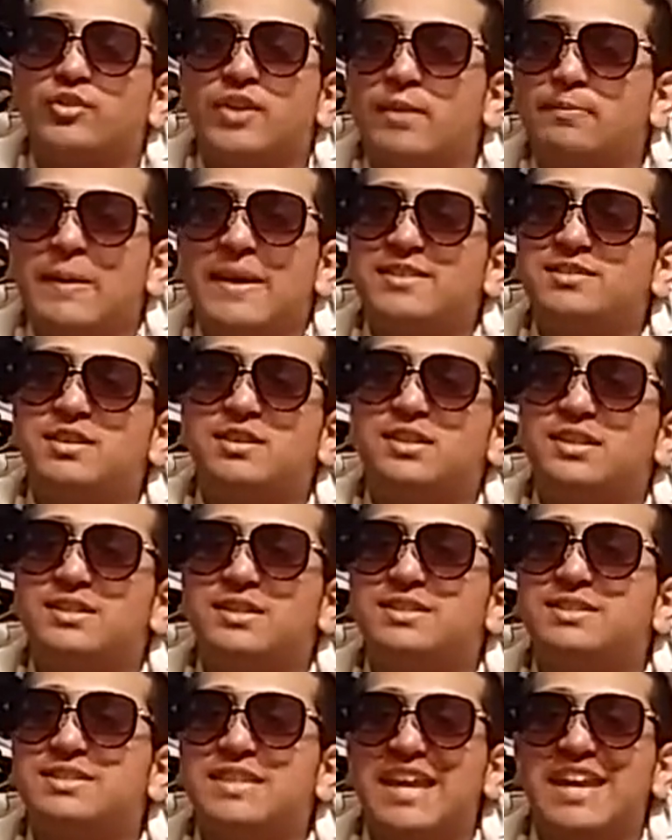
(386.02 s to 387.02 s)
basically
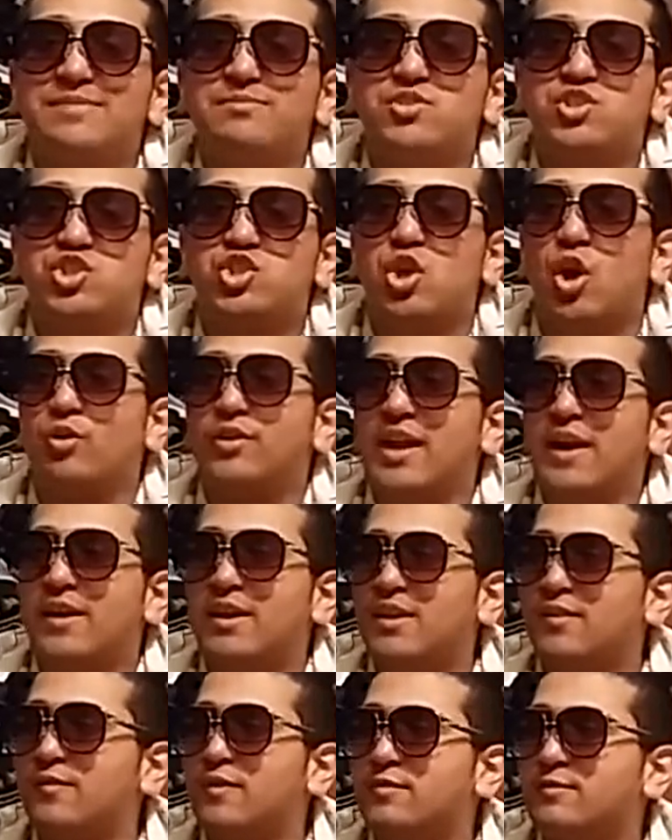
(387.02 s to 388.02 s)
did the same show
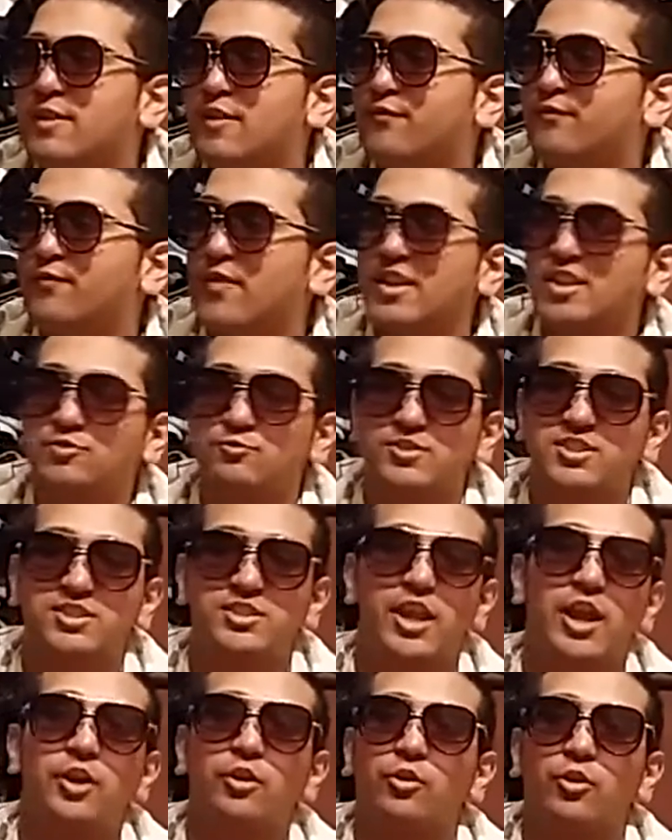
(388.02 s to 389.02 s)
that even if Vince was
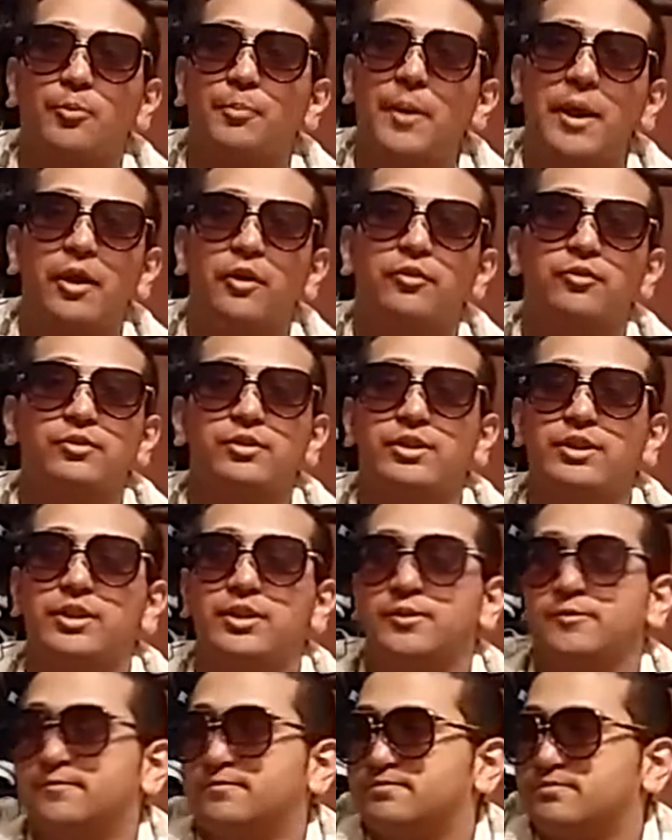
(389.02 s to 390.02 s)
there,
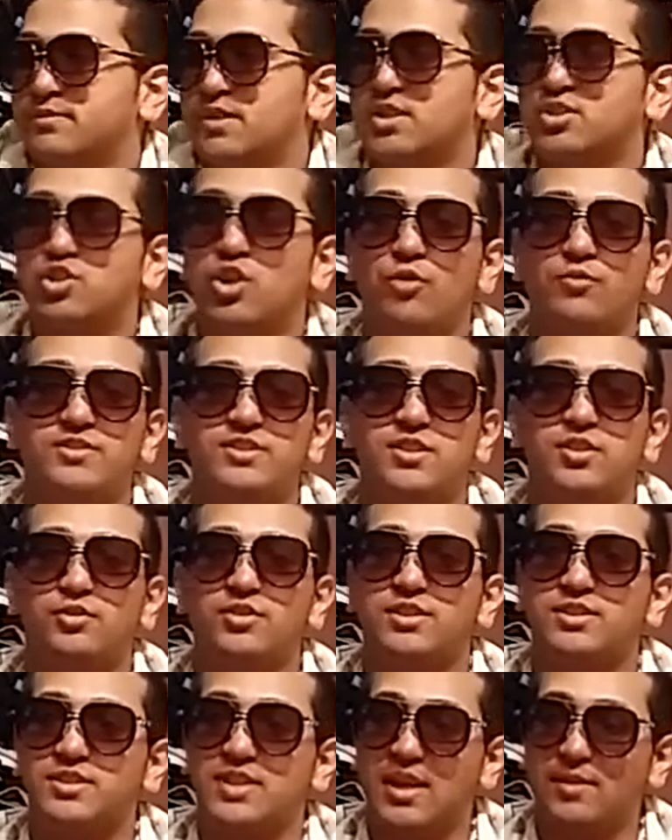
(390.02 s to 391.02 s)
apparently. The show was
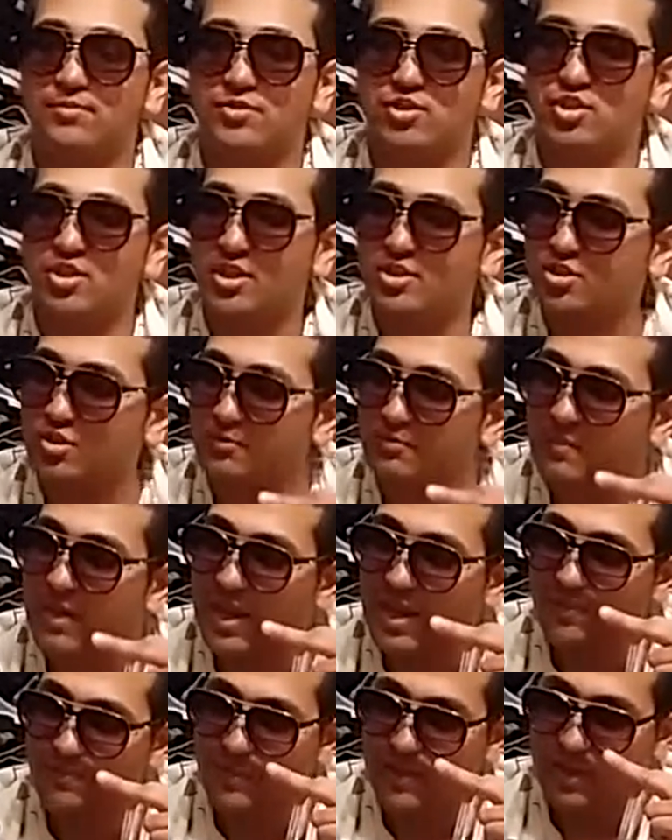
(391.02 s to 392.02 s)
still the same shit. So
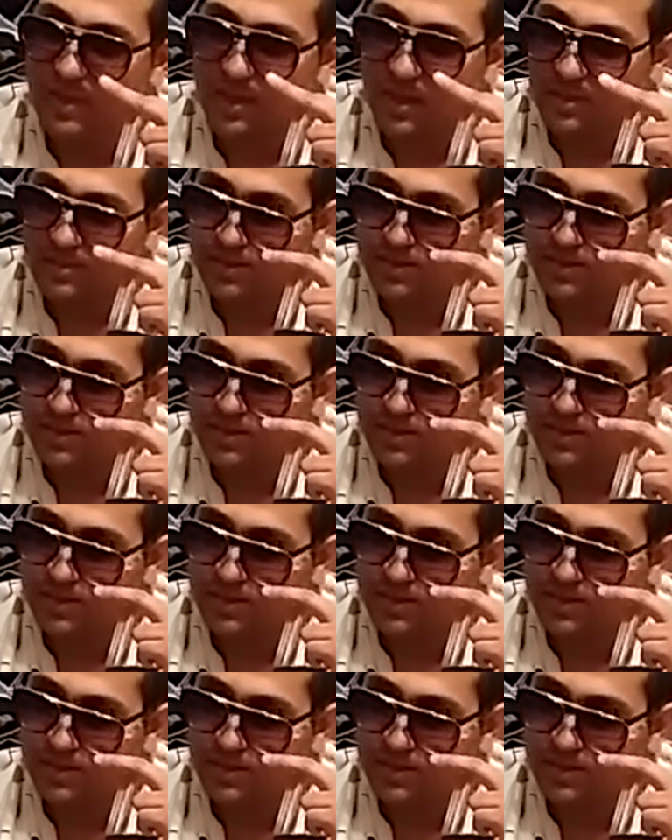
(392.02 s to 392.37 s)
maybe